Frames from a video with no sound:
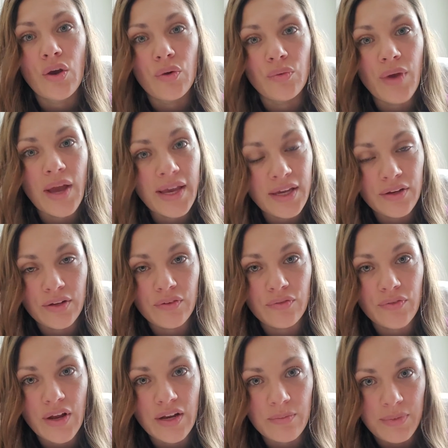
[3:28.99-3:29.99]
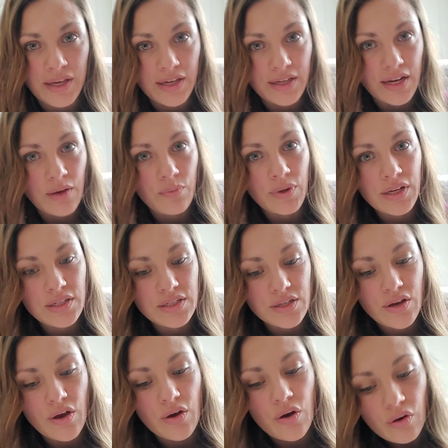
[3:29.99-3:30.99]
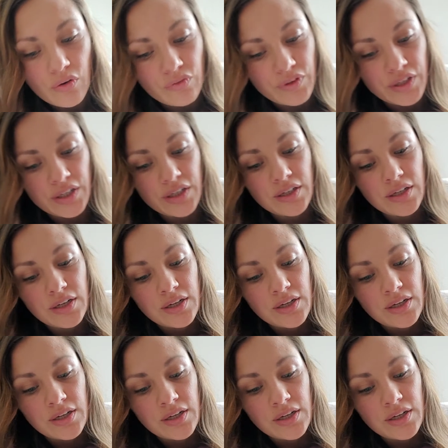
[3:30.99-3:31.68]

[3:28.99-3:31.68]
right here in front of me, and I wanted to go over